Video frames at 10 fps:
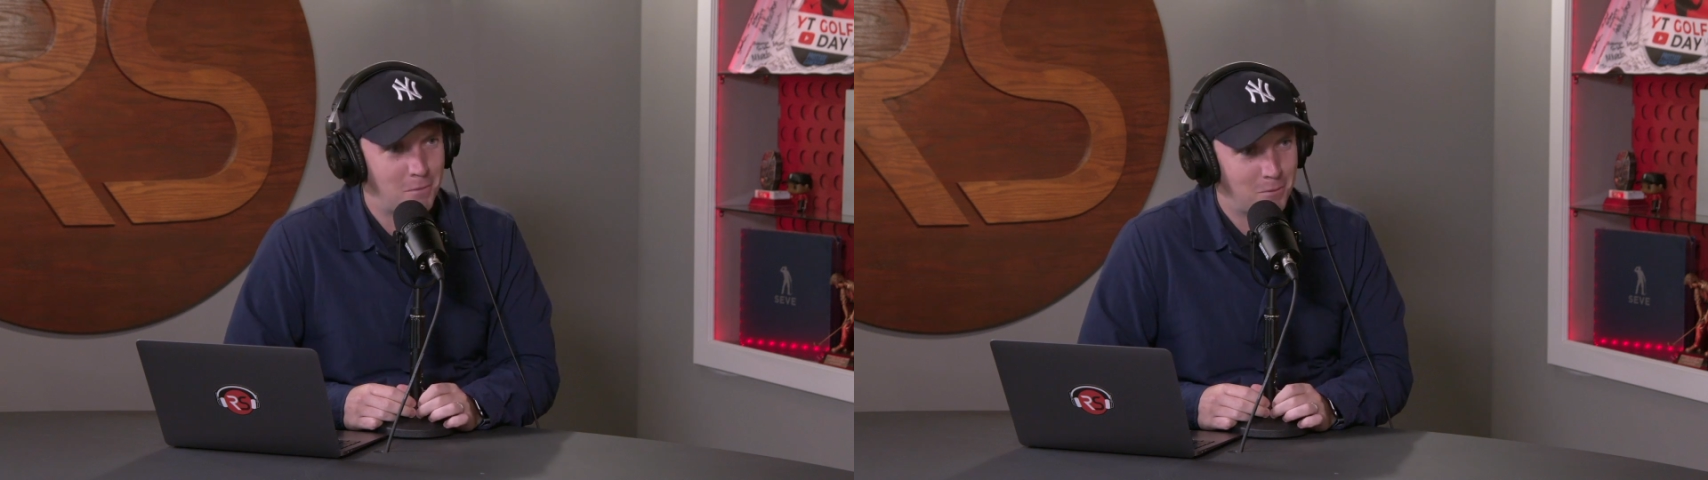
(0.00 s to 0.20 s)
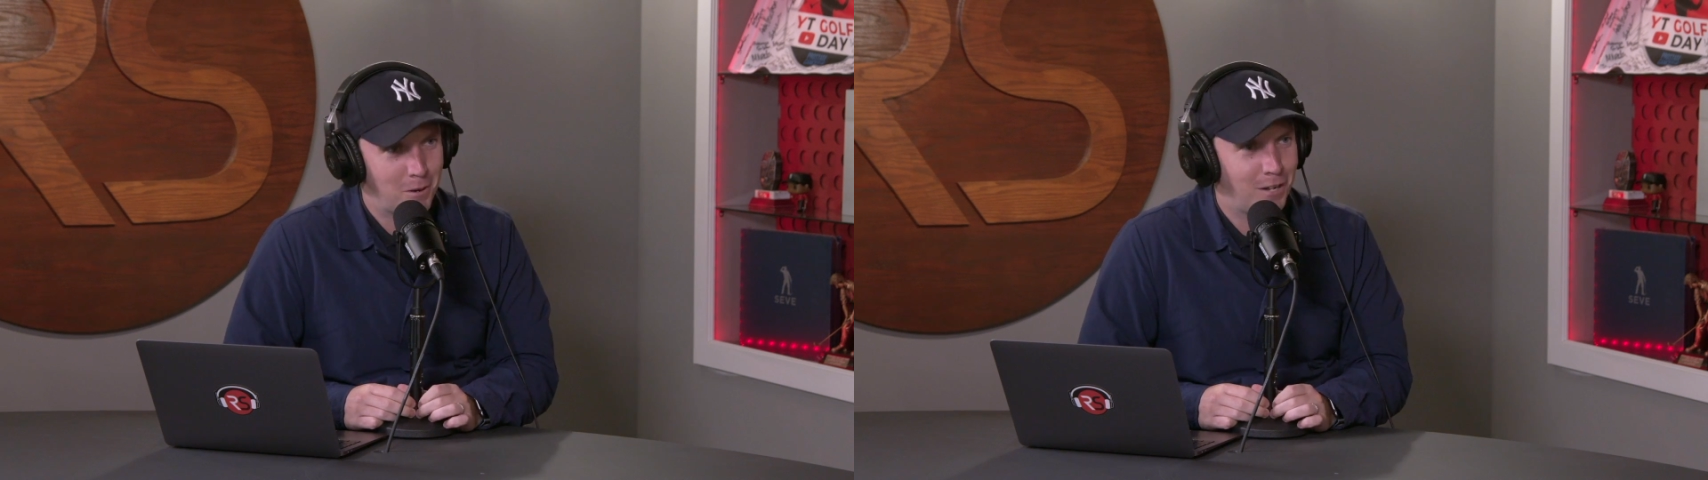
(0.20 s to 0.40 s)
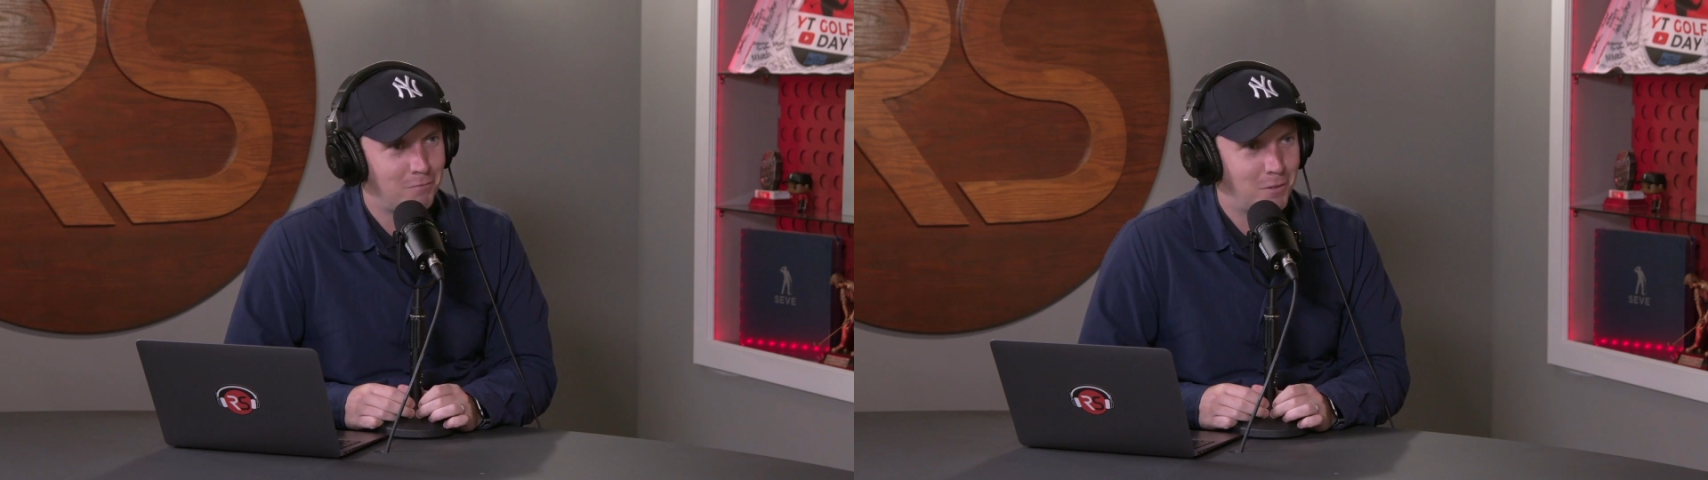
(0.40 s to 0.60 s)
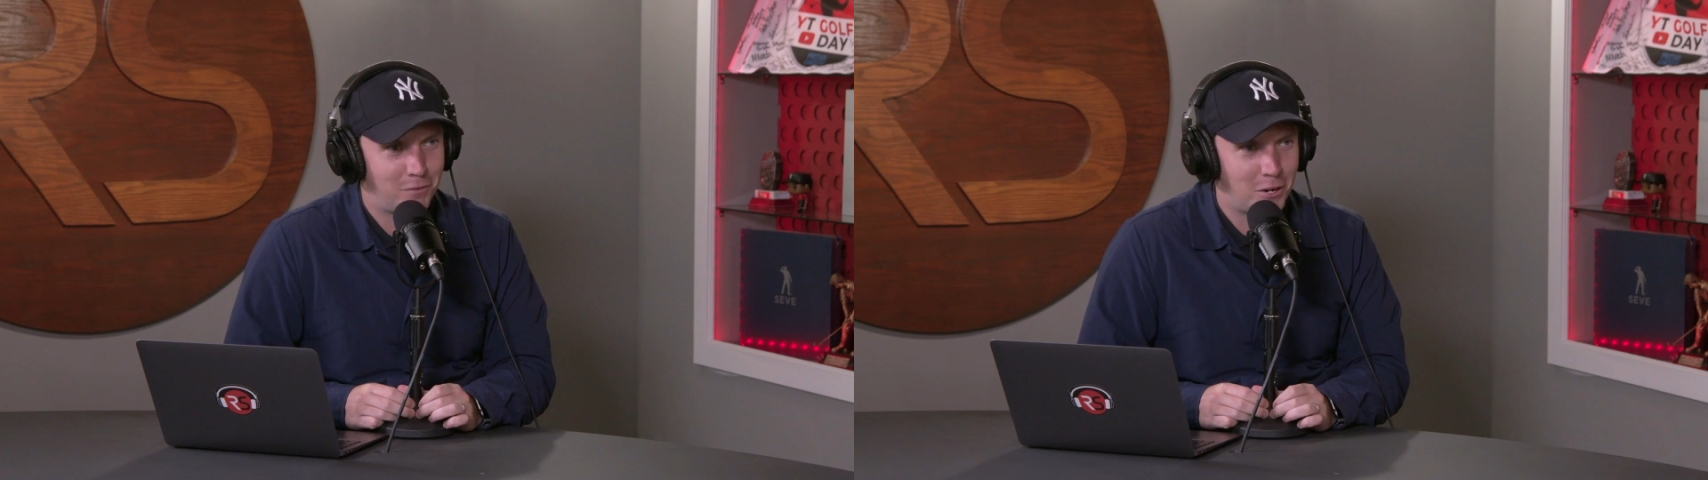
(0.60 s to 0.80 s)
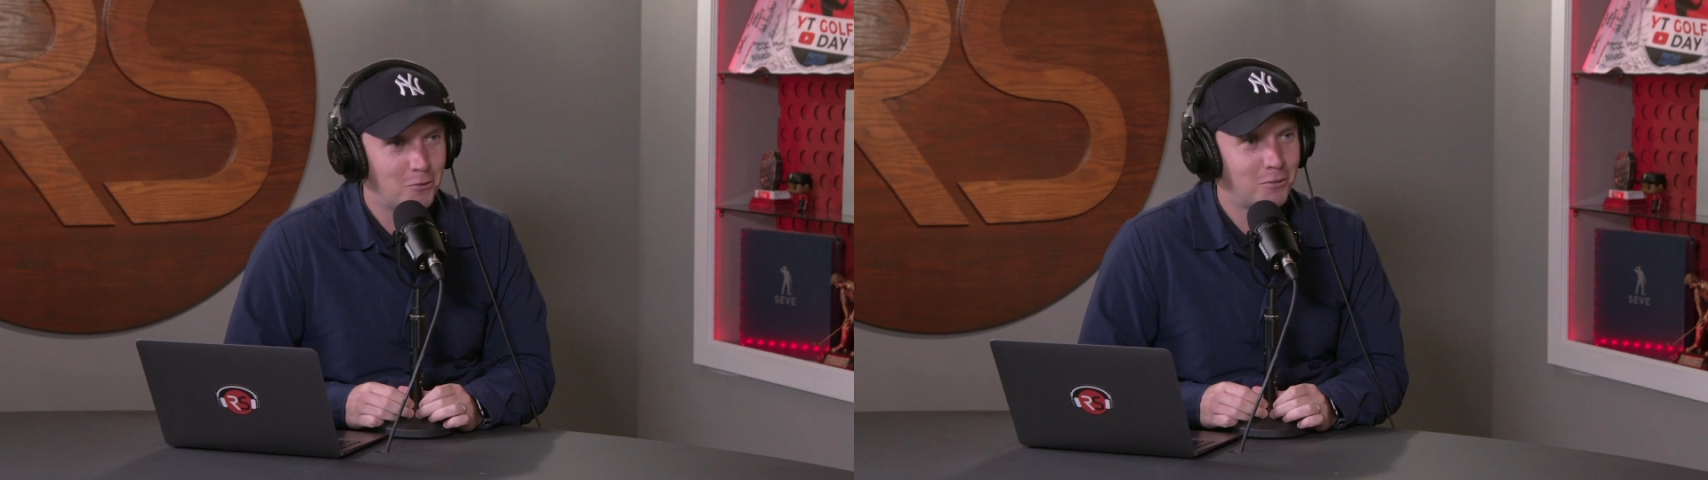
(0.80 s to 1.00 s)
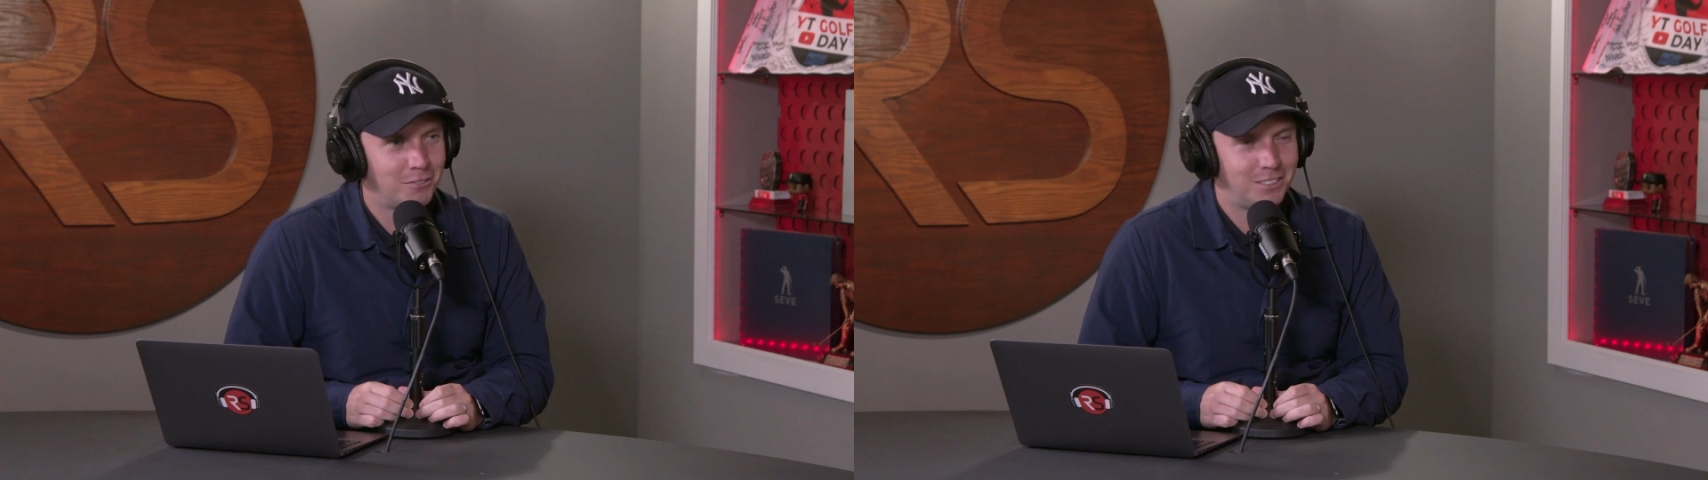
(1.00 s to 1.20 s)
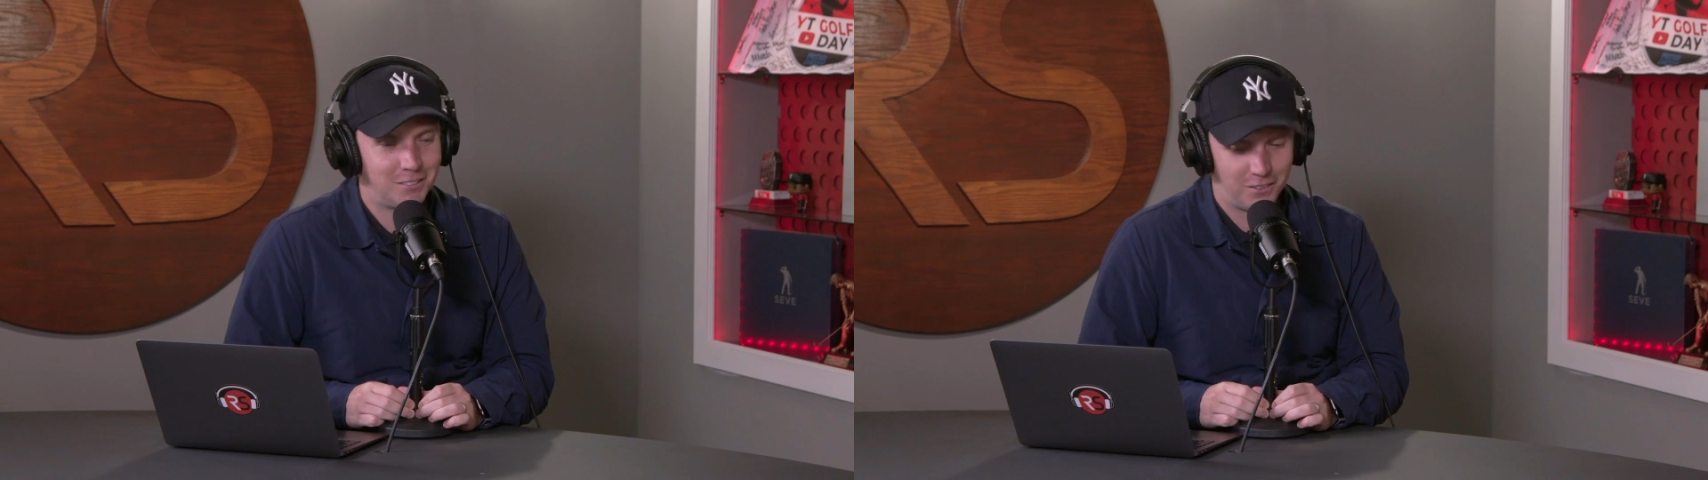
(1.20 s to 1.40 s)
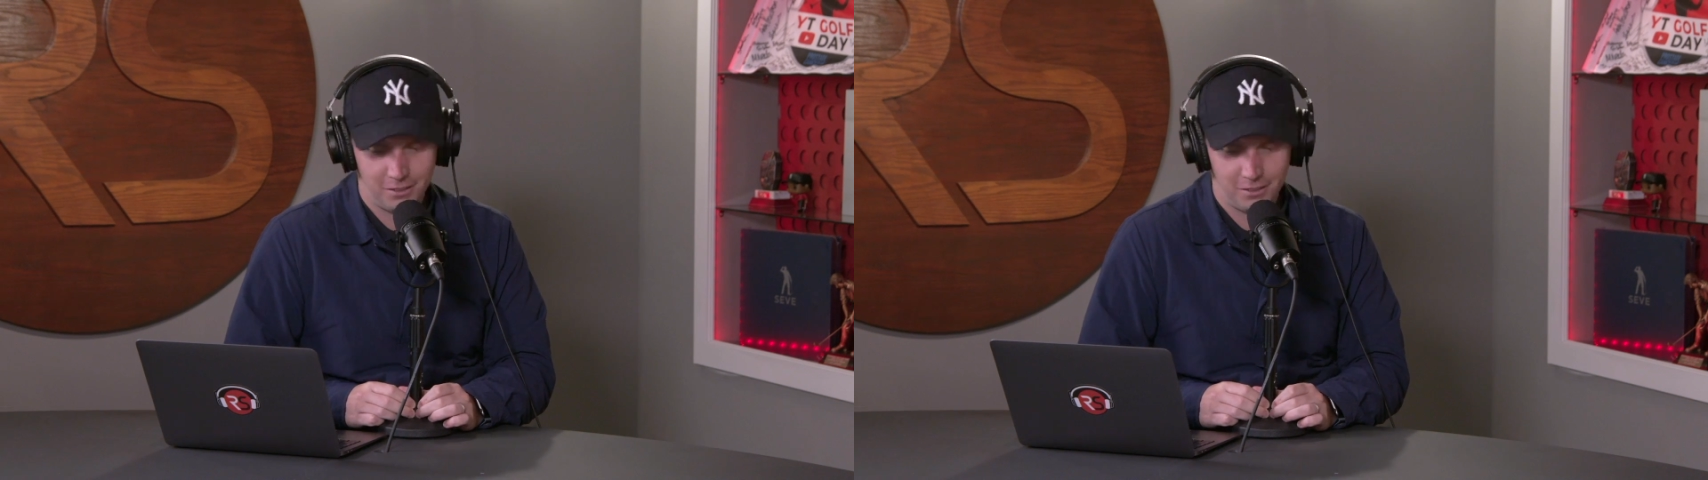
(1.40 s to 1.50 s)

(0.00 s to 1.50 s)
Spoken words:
my phone, which is...